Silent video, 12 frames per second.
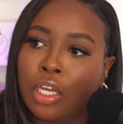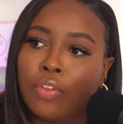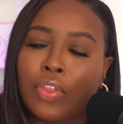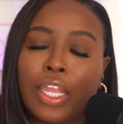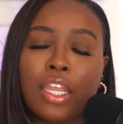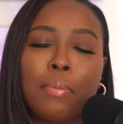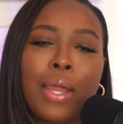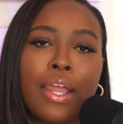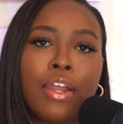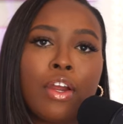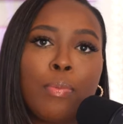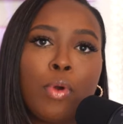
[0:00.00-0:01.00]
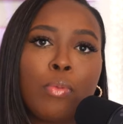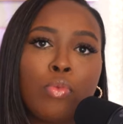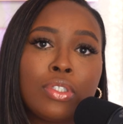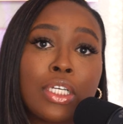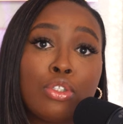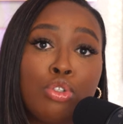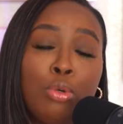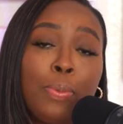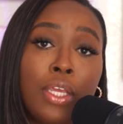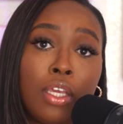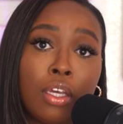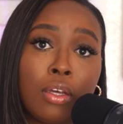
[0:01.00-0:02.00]
Thinking my hair appointment was at 2
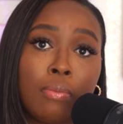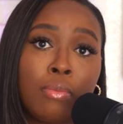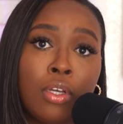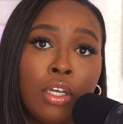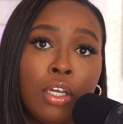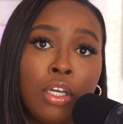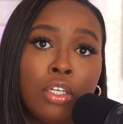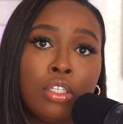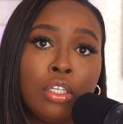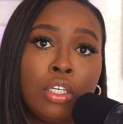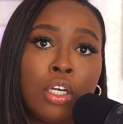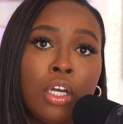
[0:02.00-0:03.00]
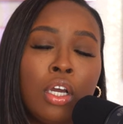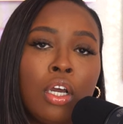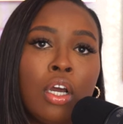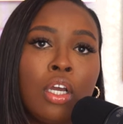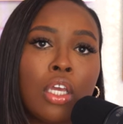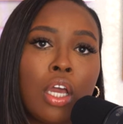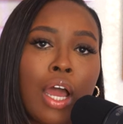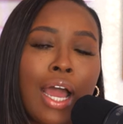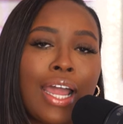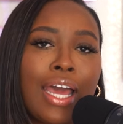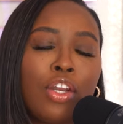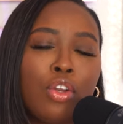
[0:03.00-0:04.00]
p.m. Y'all, I
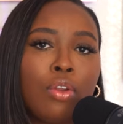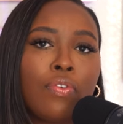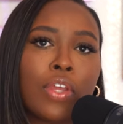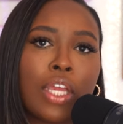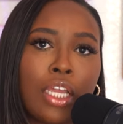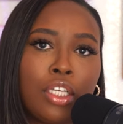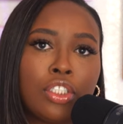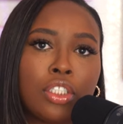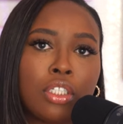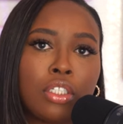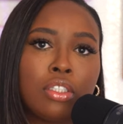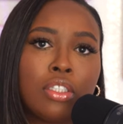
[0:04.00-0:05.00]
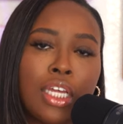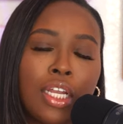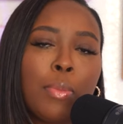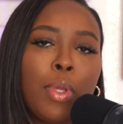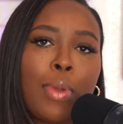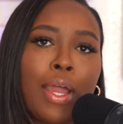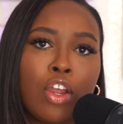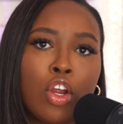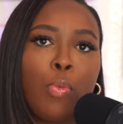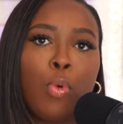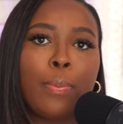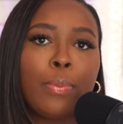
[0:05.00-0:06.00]
got a notification telling me my hair
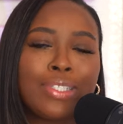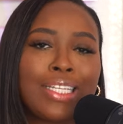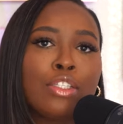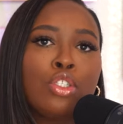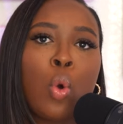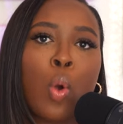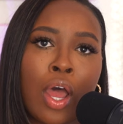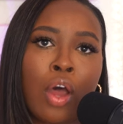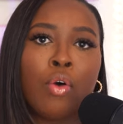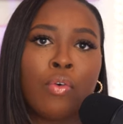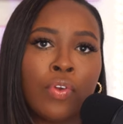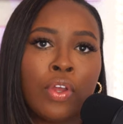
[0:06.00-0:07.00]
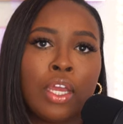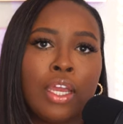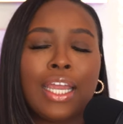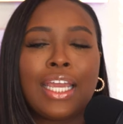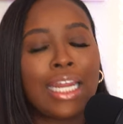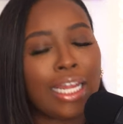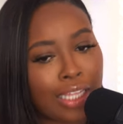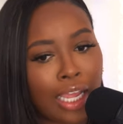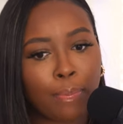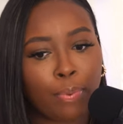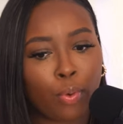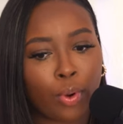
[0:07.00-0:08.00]
appointment was at 12. And at
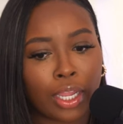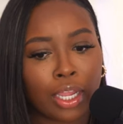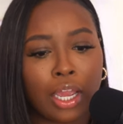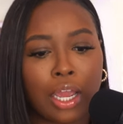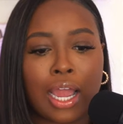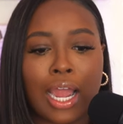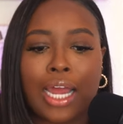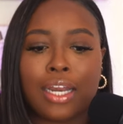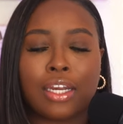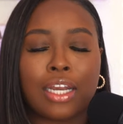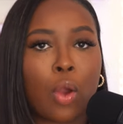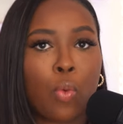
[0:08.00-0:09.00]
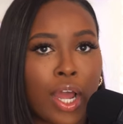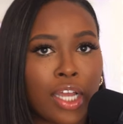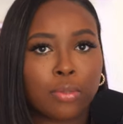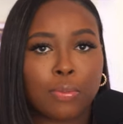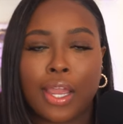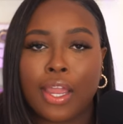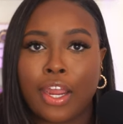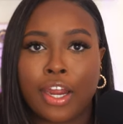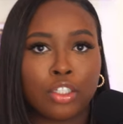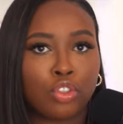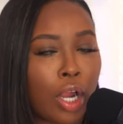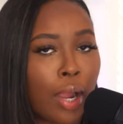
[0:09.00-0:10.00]
that point, I did not wash my
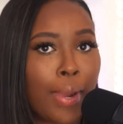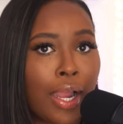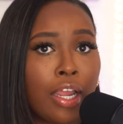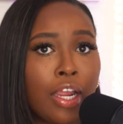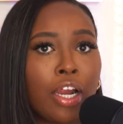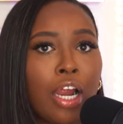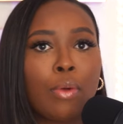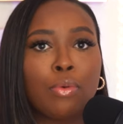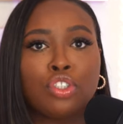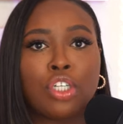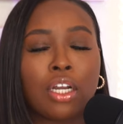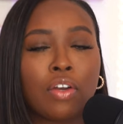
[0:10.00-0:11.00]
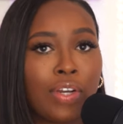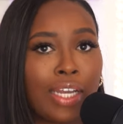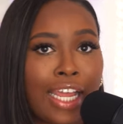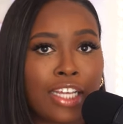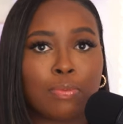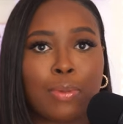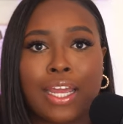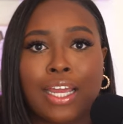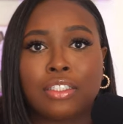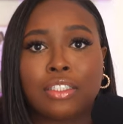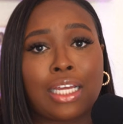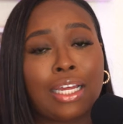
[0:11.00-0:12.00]
hair, dry my hair. I was trying to relax my
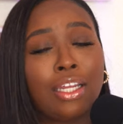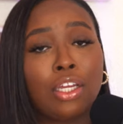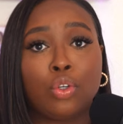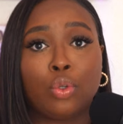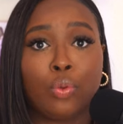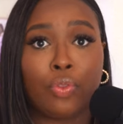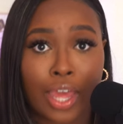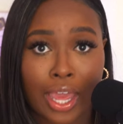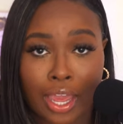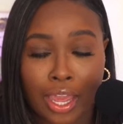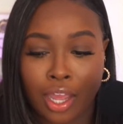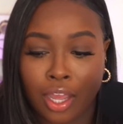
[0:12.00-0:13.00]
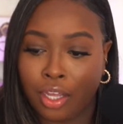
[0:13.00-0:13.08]
edges. I didn't do that.